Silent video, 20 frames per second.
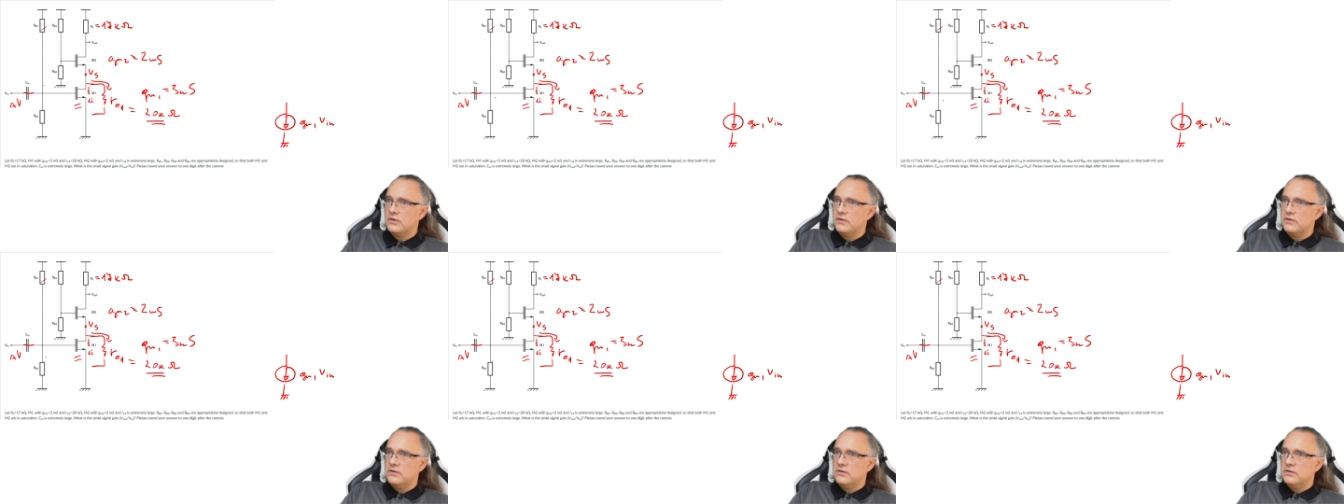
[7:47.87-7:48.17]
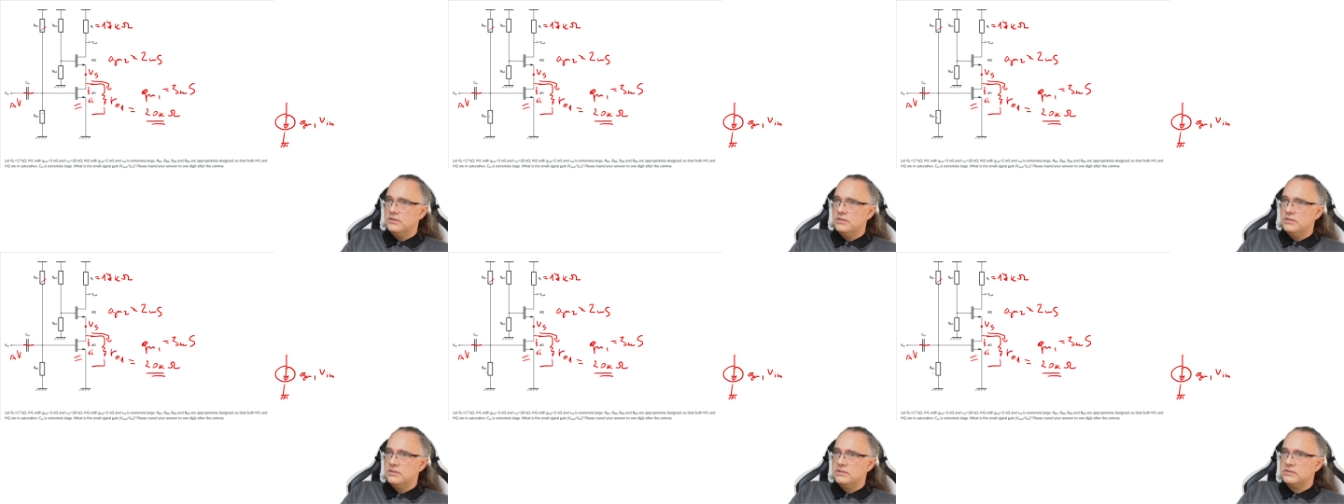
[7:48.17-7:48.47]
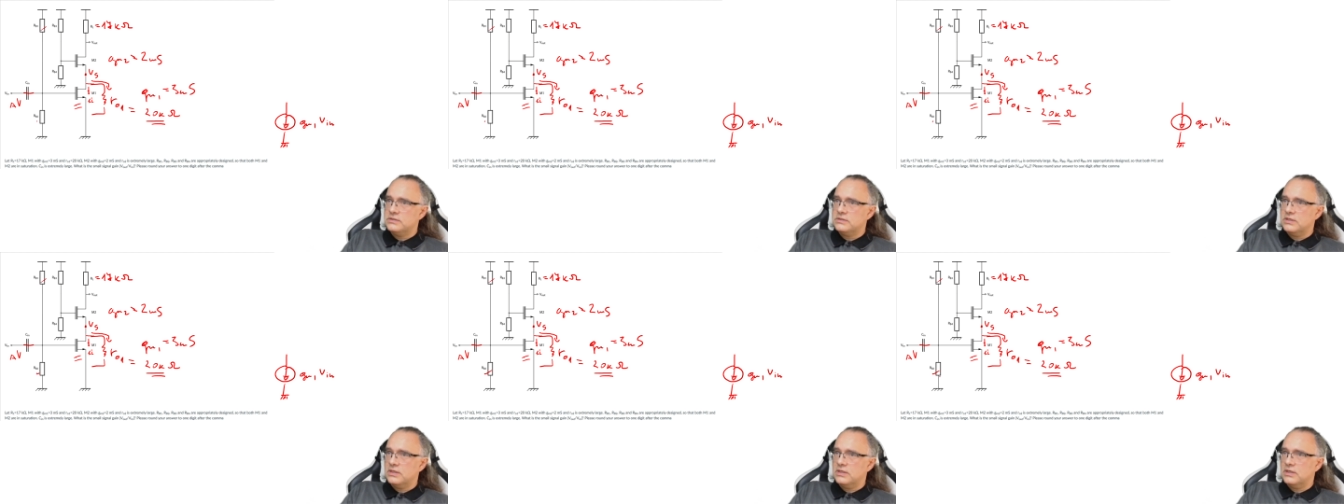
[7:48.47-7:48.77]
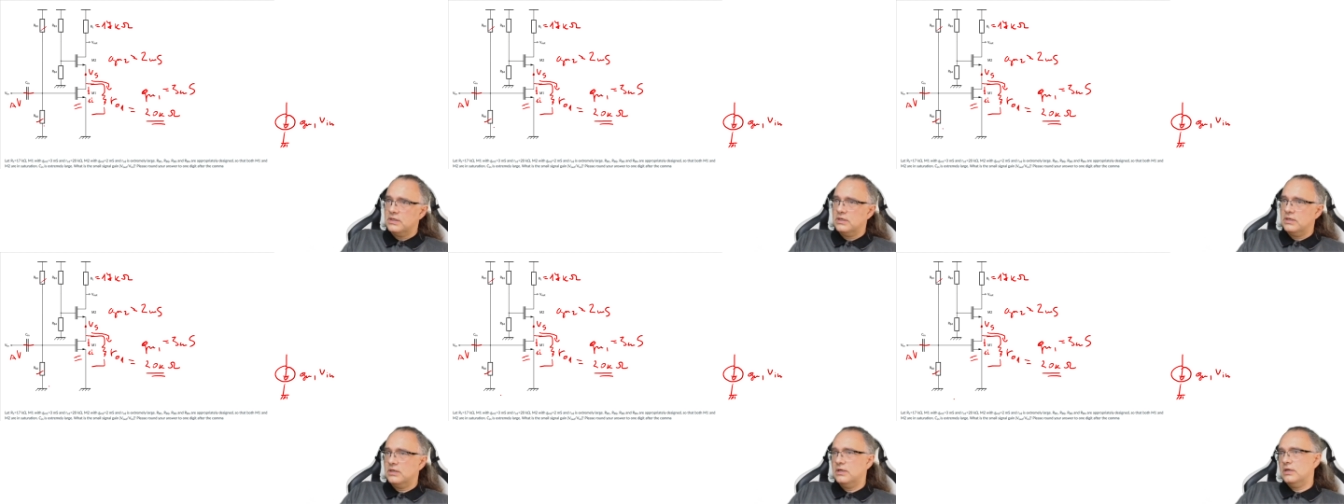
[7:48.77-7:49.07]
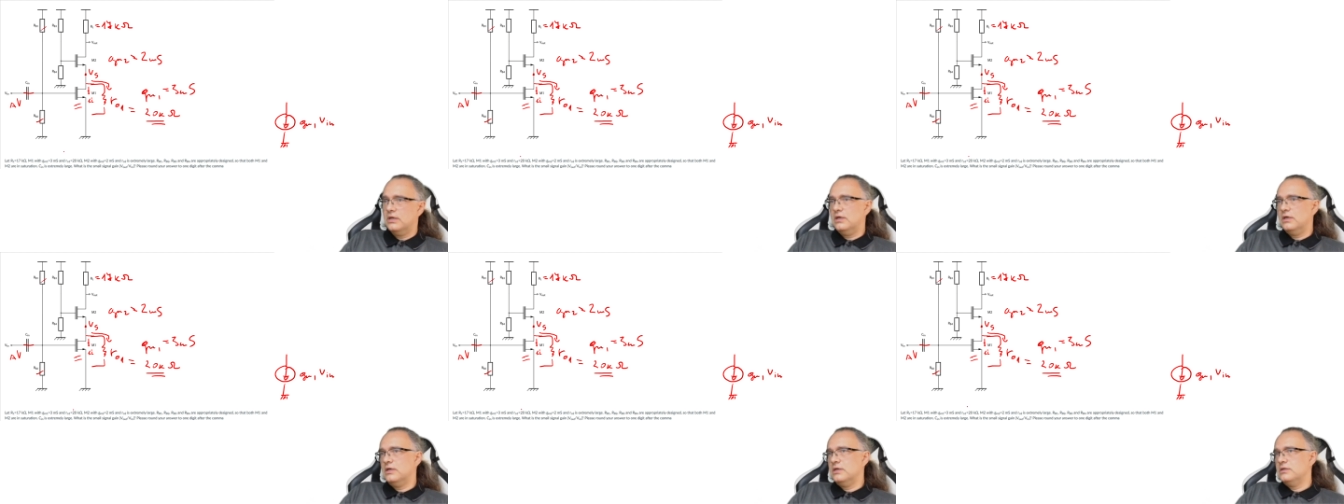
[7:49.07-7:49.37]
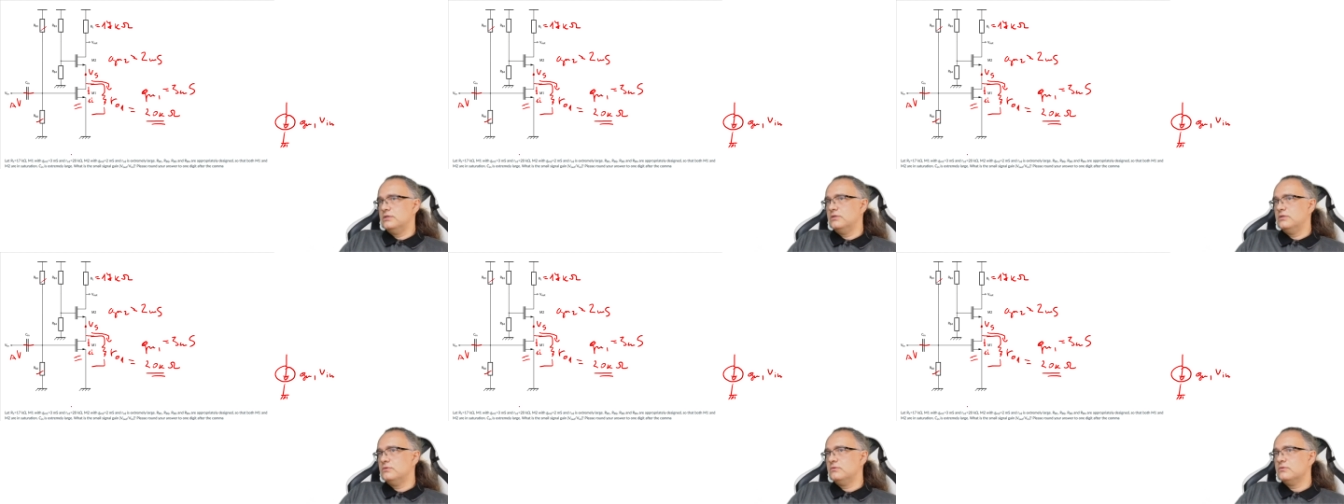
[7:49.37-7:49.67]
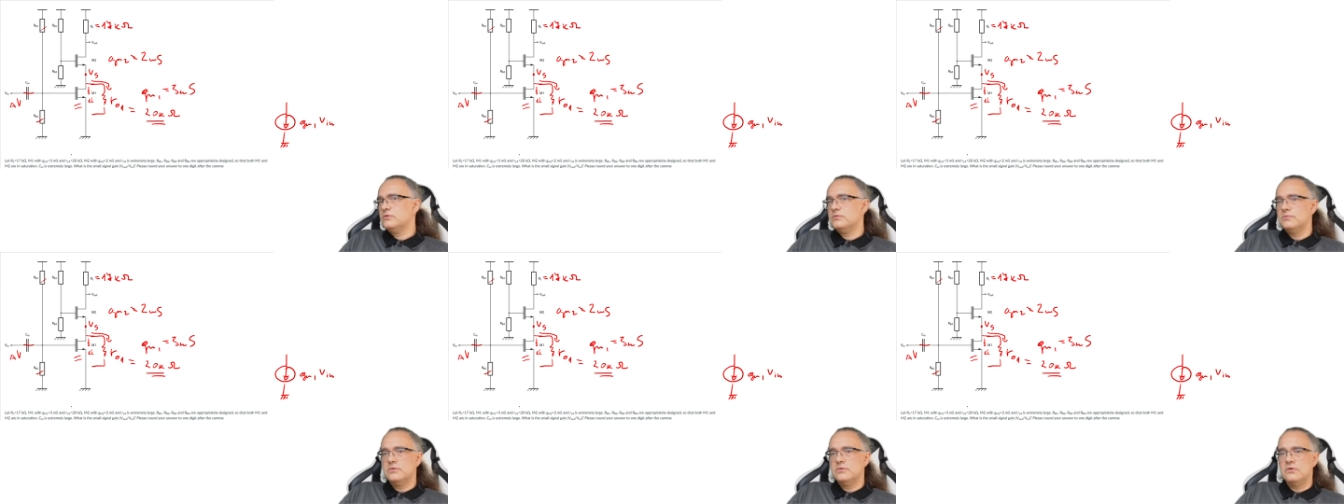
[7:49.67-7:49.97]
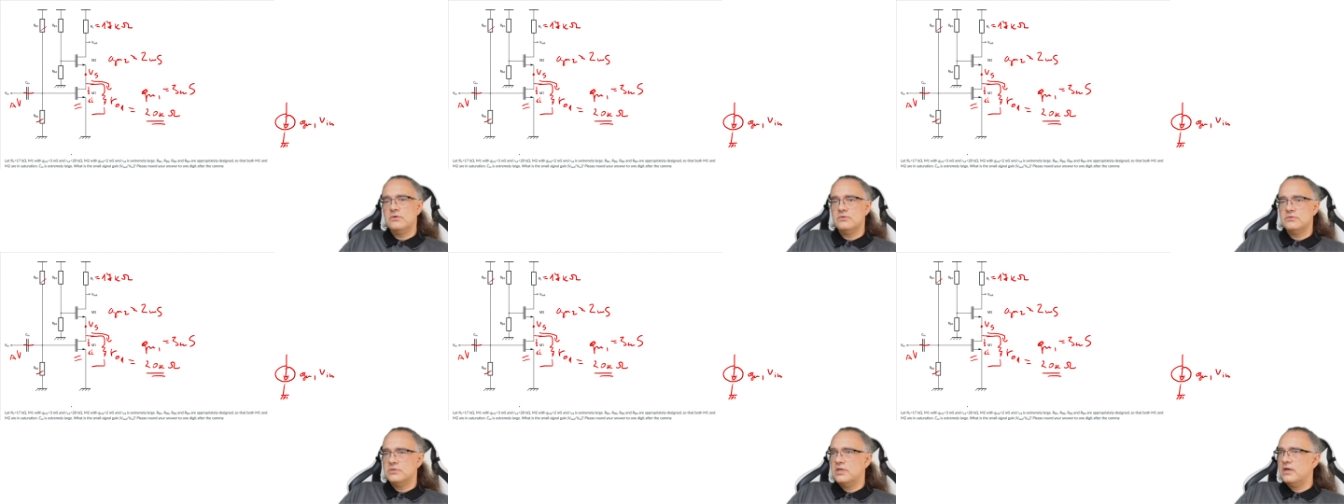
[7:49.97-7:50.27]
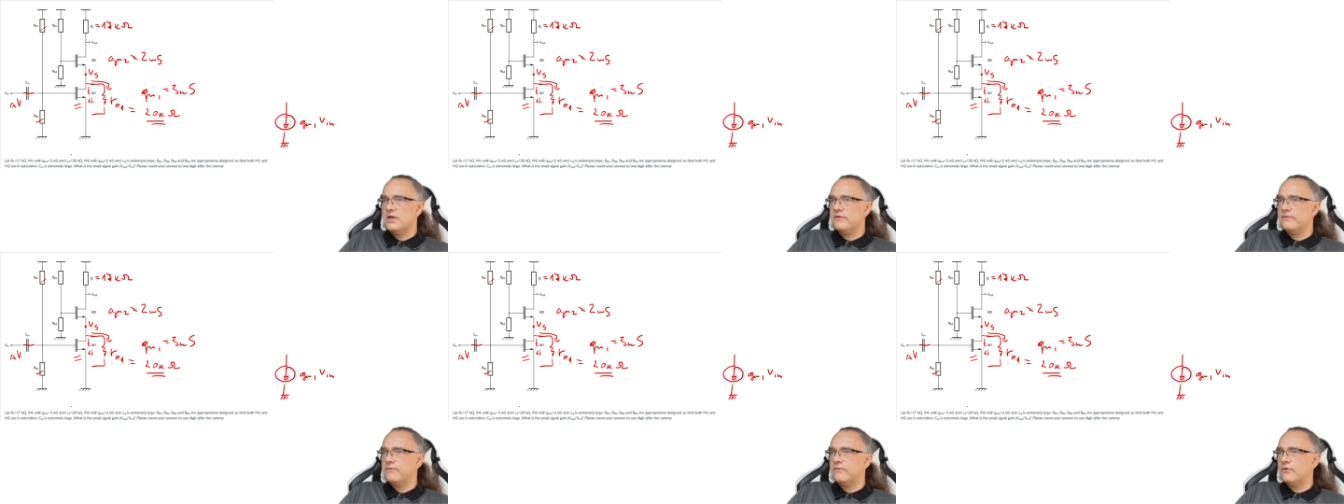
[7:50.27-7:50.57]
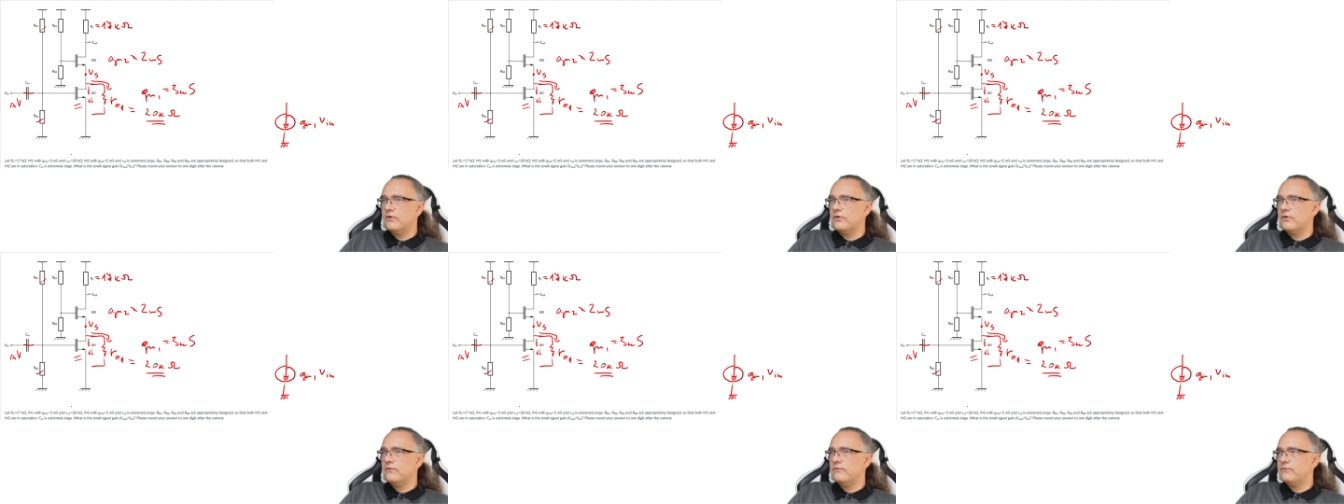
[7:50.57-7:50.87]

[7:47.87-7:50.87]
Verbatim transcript: these resistors because they are for